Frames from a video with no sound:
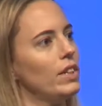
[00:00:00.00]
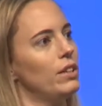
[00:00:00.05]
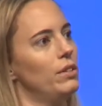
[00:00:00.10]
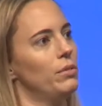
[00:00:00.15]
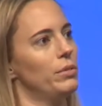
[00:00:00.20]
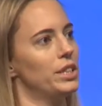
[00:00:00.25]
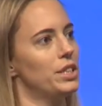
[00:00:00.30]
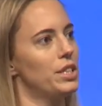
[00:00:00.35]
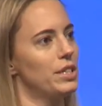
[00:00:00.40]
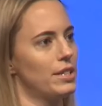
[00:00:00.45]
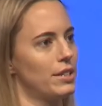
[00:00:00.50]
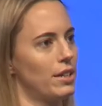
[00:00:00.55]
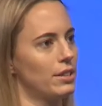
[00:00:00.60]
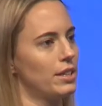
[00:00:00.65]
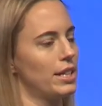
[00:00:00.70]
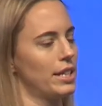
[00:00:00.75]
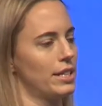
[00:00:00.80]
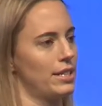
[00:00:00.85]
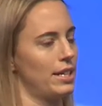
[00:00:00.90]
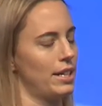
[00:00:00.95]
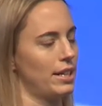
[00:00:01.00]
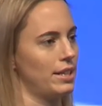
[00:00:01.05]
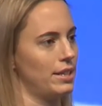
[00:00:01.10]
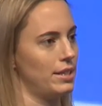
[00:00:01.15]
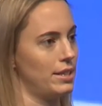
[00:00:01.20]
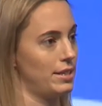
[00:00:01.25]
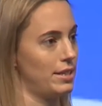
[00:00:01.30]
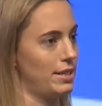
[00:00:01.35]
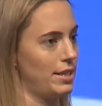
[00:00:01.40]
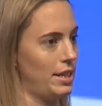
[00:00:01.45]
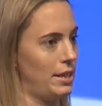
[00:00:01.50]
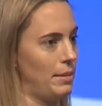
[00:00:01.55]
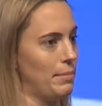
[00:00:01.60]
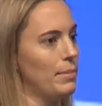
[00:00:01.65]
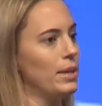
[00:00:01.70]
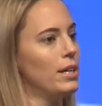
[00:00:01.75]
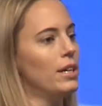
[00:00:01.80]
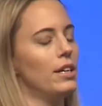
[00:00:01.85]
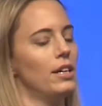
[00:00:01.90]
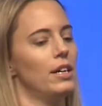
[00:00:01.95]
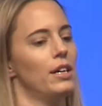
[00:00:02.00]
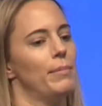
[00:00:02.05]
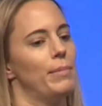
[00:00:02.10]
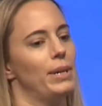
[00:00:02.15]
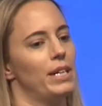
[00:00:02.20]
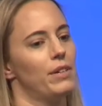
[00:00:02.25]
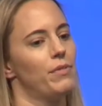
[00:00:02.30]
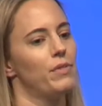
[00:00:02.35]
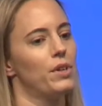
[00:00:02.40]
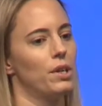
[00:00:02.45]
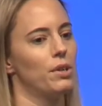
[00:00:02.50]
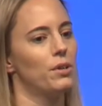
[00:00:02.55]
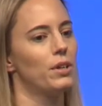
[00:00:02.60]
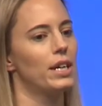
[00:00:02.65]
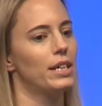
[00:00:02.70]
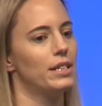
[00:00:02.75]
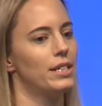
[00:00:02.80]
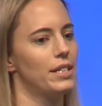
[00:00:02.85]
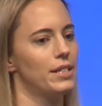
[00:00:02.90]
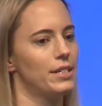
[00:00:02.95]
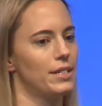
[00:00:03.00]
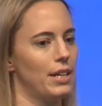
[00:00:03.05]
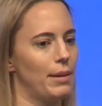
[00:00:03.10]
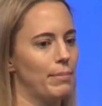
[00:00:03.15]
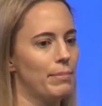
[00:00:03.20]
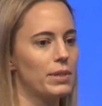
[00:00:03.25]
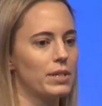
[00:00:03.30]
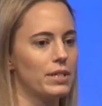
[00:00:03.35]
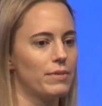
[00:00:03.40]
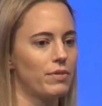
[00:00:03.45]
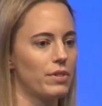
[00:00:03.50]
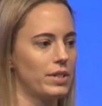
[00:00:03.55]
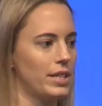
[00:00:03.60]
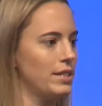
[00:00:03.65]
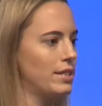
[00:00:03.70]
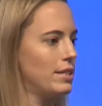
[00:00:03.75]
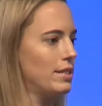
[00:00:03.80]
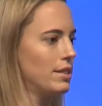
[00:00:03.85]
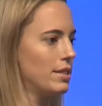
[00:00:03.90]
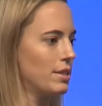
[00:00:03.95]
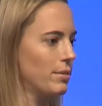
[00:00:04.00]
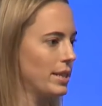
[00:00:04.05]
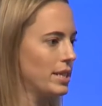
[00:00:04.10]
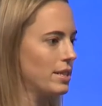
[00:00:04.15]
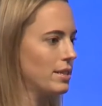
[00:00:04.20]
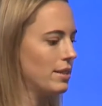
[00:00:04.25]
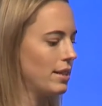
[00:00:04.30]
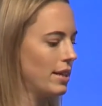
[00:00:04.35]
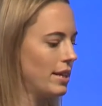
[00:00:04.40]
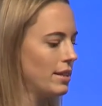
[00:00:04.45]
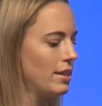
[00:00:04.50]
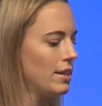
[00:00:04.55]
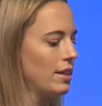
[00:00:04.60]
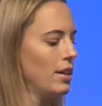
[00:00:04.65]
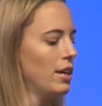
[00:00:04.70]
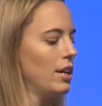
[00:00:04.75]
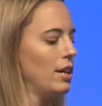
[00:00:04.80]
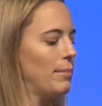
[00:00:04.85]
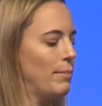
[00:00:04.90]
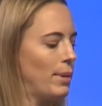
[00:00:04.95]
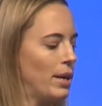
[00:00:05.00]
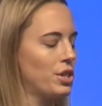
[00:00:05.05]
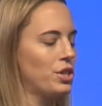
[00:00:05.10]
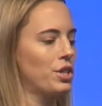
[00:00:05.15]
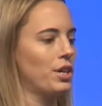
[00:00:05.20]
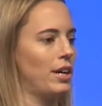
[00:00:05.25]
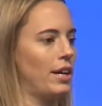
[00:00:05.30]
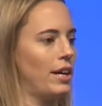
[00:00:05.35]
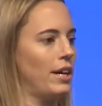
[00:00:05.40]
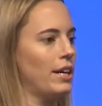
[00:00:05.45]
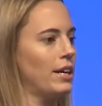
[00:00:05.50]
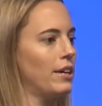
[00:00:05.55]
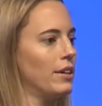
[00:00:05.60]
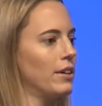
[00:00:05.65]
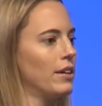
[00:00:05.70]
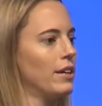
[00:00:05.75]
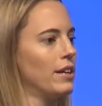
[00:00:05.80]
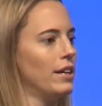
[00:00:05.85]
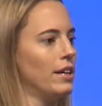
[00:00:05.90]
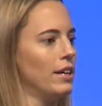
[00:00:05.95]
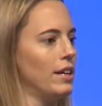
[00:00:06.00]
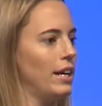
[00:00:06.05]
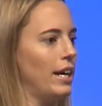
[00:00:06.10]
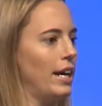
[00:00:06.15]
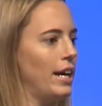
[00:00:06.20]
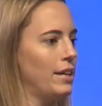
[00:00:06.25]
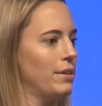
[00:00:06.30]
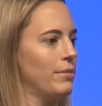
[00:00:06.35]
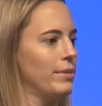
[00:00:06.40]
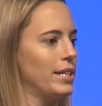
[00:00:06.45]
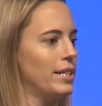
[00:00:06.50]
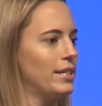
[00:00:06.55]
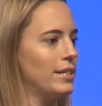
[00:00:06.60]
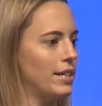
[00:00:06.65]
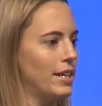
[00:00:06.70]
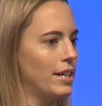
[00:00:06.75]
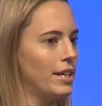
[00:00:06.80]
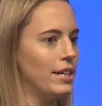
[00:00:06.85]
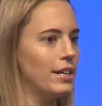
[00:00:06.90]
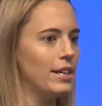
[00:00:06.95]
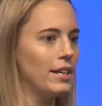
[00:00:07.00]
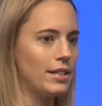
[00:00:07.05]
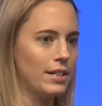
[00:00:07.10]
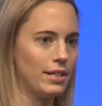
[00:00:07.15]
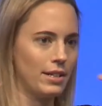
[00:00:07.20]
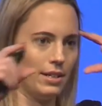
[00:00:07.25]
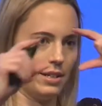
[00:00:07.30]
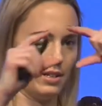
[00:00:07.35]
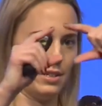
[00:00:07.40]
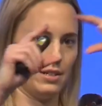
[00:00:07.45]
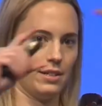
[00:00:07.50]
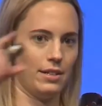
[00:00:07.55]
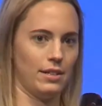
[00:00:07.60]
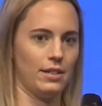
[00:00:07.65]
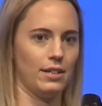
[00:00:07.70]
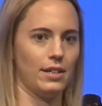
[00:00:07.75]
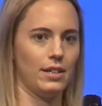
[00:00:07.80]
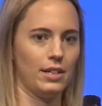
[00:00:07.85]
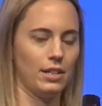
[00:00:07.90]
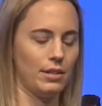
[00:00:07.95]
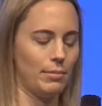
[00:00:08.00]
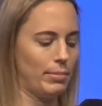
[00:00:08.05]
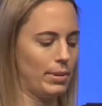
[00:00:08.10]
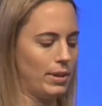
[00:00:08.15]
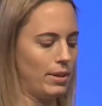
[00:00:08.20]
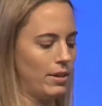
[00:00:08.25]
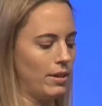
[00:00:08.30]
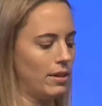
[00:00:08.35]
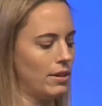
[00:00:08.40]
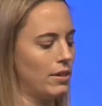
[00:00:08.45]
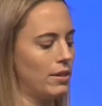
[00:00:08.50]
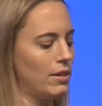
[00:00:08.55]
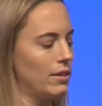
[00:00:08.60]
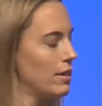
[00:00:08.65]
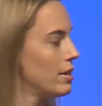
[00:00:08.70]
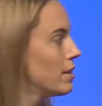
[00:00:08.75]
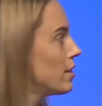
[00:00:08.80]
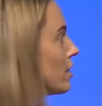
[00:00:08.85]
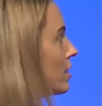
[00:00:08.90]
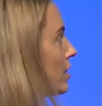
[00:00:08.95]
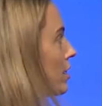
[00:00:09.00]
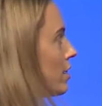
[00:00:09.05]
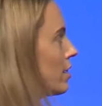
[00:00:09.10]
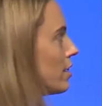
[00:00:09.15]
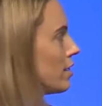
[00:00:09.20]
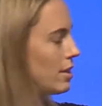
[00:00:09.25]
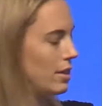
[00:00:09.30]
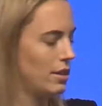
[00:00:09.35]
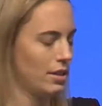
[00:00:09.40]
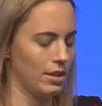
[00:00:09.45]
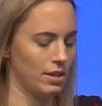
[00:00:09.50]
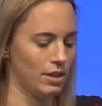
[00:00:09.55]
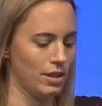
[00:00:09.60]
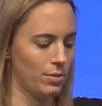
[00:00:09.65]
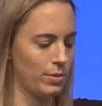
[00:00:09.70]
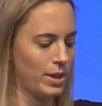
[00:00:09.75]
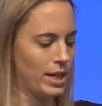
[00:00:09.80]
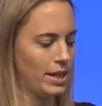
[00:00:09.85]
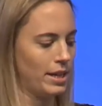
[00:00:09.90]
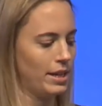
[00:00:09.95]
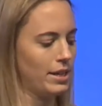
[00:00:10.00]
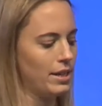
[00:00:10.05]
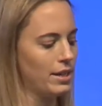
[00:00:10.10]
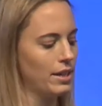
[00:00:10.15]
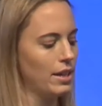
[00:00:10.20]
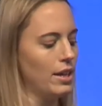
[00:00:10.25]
which is not exactly the same. But if you look at these numbers, for instance, Switzerland, much higher. And we see in the bar on the right,